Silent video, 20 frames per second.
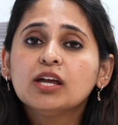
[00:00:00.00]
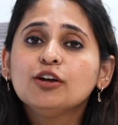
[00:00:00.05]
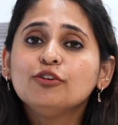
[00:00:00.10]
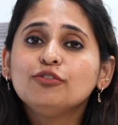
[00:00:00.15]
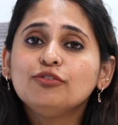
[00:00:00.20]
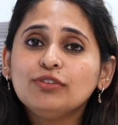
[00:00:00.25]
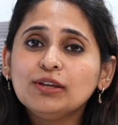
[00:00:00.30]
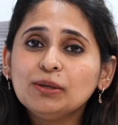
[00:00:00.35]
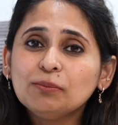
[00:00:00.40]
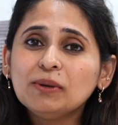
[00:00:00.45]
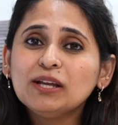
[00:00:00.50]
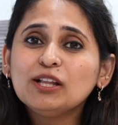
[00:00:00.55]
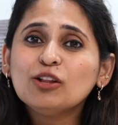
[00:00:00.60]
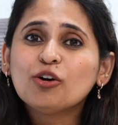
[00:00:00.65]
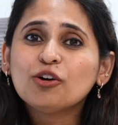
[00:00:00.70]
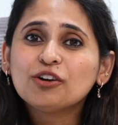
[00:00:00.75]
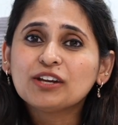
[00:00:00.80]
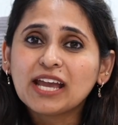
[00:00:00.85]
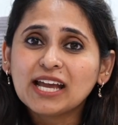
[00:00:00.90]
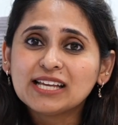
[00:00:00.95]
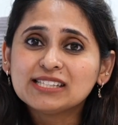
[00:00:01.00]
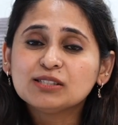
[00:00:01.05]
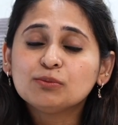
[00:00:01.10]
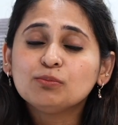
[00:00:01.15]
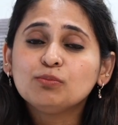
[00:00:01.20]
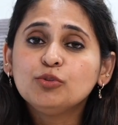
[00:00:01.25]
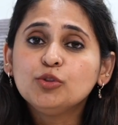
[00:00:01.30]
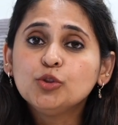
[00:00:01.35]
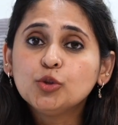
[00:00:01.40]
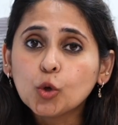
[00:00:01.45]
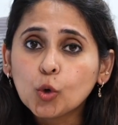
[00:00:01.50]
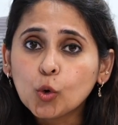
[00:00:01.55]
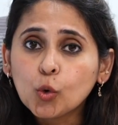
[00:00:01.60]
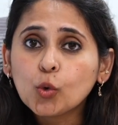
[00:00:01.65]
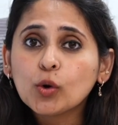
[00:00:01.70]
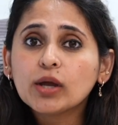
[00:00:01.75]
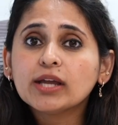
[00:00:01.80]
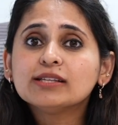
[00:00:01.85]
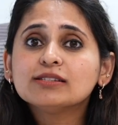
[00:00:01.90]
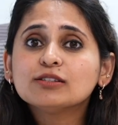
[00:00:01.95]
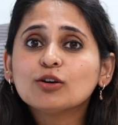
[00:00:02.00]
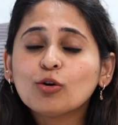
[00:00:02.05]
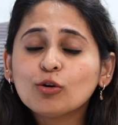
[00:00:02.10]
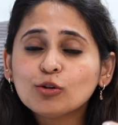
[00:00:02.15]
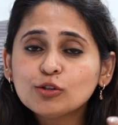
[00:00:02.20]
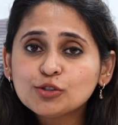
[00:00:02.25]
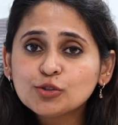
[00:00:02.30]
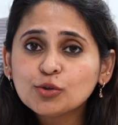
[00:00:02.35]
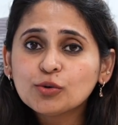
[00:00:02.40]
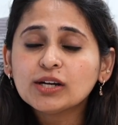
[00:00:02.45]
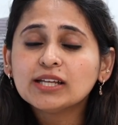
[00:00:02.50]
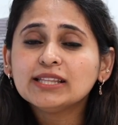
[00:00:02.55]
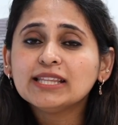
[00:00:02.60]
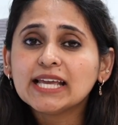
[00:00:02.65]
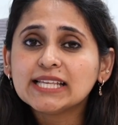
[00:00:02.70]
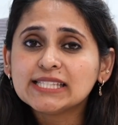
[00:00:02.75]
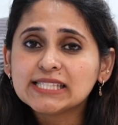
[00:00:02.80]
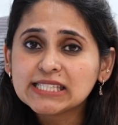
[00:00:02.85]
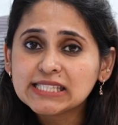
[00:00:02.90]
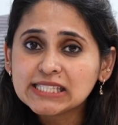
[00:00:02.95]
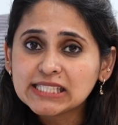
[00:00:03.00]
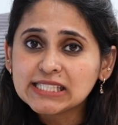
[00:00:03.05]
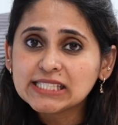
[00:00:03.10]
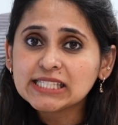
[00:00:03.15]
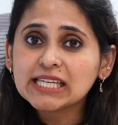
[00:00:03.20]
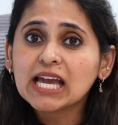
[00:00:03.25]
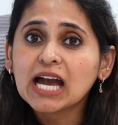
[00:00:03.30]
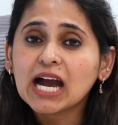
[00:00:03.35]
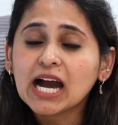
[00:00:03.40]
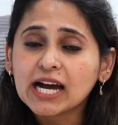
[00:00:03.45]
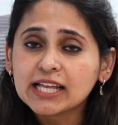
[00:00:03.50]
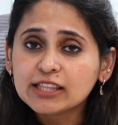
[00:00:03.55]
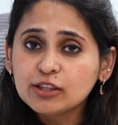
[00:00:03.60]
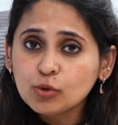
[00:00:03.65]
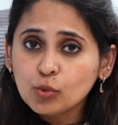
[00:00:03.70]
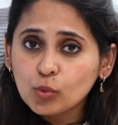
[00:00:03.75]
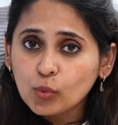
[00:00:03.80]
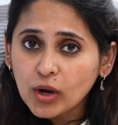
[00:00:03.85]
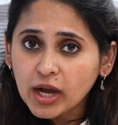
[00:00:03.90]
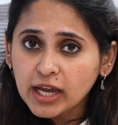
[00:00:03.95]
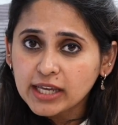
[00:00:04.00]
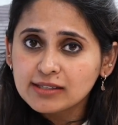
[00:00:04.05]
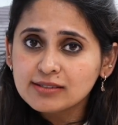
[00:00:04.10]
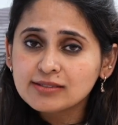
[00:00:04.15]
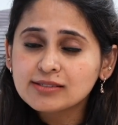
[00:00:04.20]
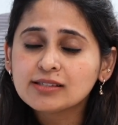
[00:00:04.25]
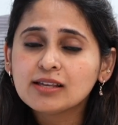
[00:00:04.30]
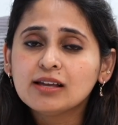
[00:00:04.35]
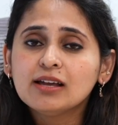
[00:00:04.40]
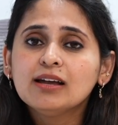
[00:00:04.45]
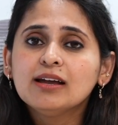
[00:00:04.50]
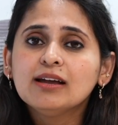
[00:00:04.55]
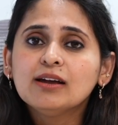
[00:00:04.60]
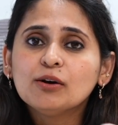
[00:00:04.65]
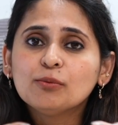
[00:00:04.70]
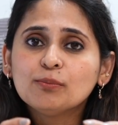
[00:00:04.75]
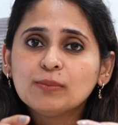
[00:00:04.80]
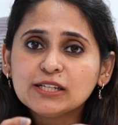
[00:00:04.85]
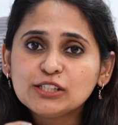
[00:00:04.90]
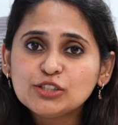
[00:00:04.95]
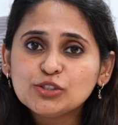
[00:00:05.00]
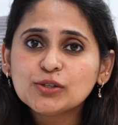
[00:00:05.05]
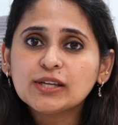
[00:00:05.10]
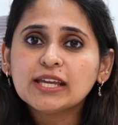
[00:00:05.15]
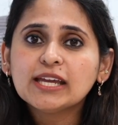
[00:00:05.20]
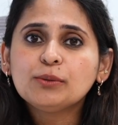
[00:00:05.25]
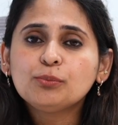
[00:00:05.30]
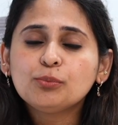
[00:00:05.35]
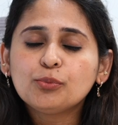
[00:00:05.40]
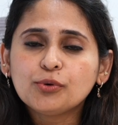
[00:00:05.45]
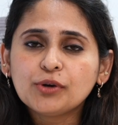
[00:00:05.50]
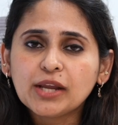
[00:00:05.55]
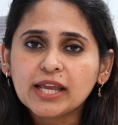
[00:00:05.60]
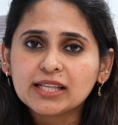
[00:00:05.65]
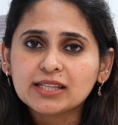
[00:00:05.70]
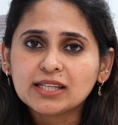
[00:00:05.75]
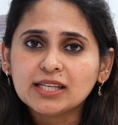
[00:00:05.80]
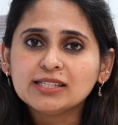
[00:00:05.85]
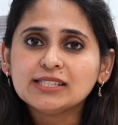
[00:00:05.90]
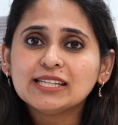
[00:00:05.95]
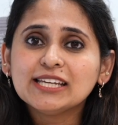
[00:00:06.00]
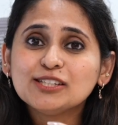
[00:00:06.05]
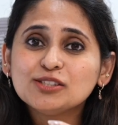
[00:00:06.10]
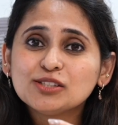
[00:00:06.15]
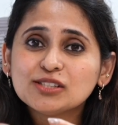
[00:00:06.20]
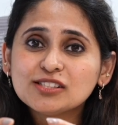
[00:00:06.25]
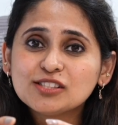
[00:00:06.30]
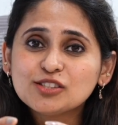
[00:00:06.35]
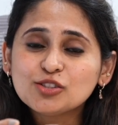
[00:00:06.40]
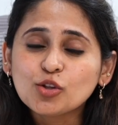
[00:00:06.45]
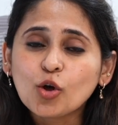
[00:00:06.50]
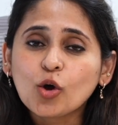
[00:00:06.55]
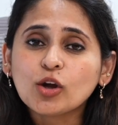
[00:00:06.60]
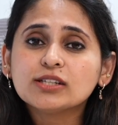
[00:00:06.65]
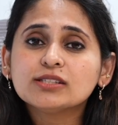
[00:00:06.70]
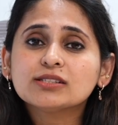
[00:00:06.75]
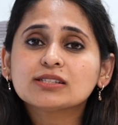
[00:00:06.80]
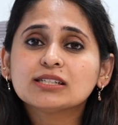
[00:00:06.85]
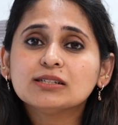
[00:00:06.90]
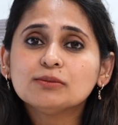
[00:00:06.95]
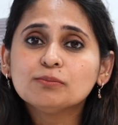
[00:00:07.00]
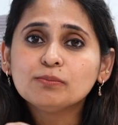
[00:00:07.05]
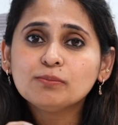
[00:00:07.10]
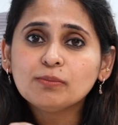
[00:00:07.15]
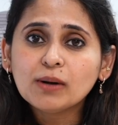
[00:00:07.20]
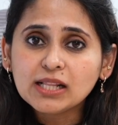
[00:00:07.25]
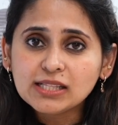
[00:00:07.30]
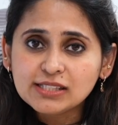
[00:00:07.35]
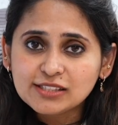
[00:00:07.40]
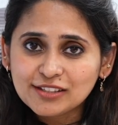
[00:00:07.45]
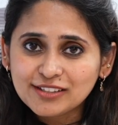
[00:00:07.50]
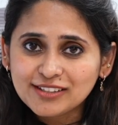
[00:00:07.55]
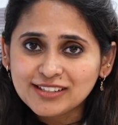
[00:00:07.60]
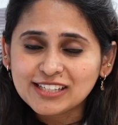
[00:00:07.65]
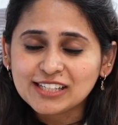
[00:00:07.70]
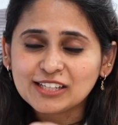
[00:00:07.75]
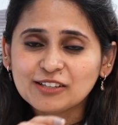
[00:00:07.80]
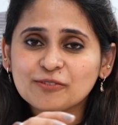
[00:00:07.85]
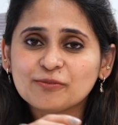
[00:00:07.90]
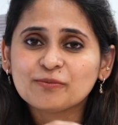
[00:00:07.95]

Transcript: Female orgasm though is also a necessity otherwise, but to get pregnant it is not compulsory.